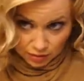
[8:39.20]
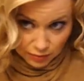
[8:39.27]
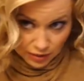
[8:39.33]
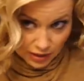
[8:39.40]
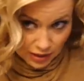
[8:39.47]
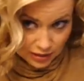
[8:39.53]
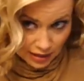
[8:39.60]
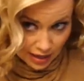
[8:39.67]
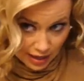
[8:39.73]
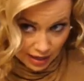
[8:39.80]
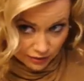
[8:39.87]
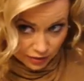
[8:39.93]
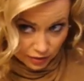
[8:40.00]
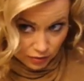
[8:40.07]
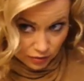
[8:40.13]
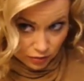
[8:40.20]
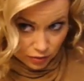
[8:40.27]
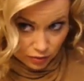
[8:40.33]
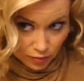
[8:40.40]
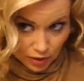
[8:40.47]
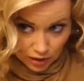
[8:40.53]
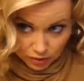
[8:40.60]
because I have to use
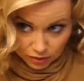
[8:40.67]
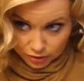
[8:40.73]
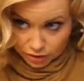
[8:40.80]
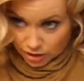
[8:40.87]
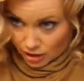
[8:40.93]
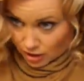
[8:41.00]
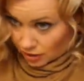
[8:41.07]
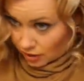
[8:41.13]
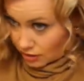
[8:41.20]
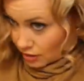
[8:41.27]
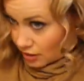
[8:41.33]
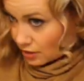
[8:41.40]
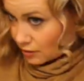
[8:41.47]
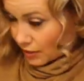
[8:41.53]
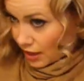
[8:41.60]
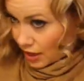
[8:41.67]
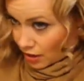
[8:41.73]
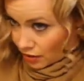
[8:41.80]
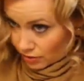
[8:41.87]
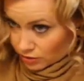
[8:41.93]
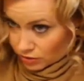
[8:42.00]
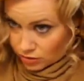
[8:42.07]
smaller chunks because my
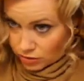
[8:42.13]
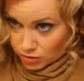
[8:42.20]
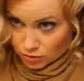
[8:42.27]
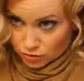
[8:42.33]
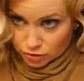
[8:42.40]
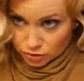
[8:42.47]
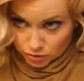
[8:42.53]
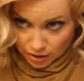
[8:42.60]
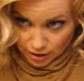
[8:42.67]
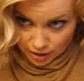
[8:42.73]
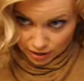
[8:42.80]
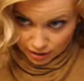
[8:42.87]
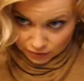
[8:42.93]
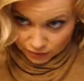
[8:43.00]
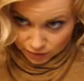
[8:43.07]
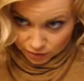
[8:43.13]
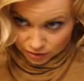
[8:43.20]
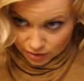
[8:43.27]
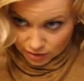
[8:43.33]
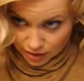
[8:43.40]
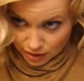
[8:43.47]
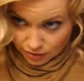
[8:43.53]
hair is so straight, and if
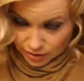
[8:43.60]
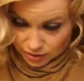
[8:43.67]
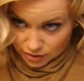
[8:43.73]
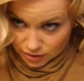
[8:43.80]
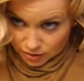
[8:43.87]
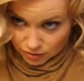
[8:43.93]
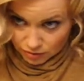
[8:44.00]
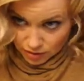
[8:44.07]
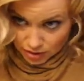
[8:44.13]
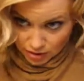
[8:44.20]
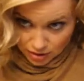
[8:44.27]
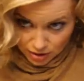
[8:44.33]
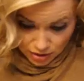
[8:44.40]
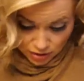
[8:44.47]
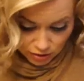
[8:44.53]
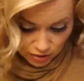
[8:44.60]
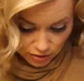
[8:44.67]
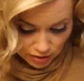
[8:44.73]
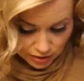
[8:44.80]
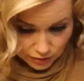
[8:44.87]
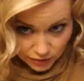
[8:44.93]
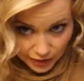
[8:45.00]
yours is that way too, you're
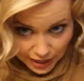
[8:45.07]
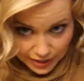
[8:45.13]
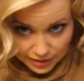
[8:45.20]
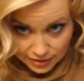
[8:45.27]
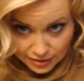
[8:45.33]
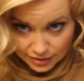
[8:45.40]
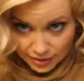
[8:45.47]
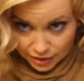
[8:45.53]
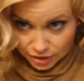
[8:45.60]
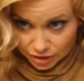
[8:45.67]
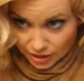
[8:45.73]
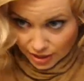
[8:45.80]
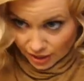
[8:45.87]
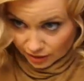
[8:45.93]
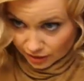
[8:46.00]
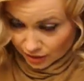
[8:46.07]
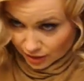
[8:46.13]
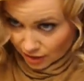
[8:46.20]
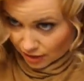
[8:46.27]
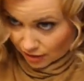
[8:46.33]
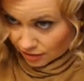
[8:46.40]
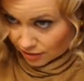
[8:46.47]
going to divide this section out
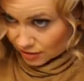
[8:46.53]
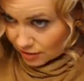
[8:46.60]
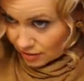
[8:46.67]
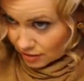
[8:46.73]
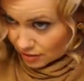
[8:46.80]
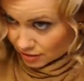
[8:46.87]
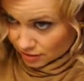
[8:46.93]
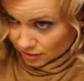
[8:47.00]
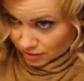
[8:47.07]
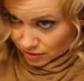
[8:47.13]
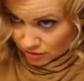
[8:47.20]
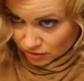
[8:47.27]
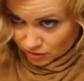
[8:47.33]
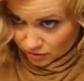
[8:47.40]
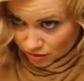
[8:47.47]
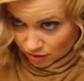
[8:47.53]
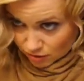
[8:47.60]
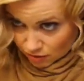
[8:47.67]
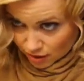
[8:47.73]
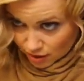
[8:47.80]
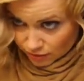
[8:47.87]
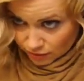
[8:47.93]
again. So
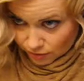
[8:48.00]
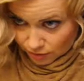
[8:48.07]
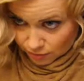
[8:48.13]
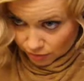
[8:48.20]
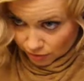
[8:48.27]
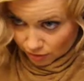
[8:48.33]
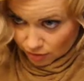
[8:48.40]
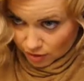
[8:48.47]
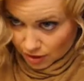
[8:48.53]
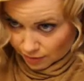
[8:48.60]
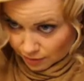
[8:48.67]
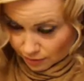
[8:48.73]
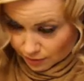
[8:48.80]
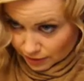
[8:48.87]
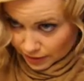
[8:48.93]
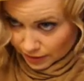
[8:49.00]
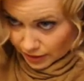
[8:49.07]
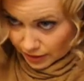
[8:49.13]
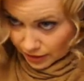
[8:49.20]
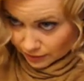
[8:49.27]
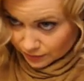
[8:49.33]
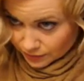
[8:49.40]
I would
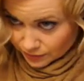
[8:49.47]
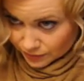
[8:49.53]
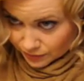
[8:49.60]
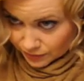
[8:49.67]
probably